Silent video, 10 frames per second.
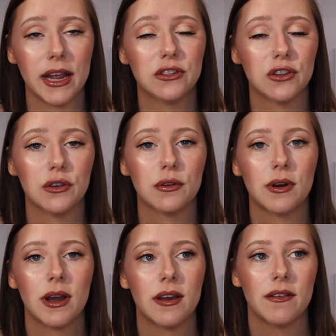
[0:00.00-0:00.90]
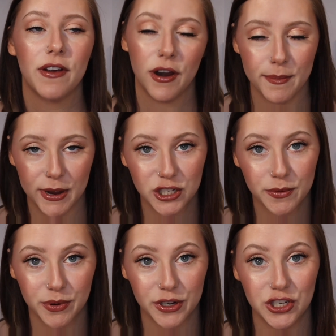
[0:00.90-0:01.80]
I do very much
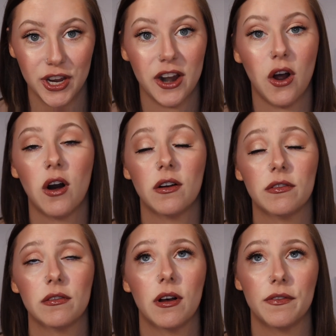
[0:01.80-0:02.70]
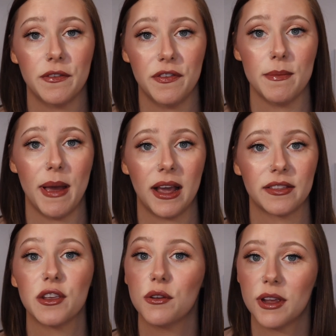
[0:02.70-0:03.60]
appreciate all of the feedback
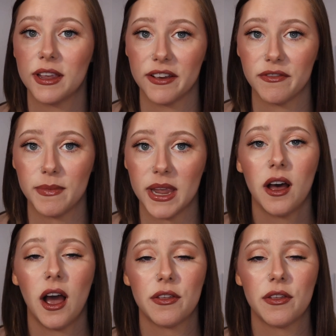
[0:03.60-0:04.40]
that you could give me.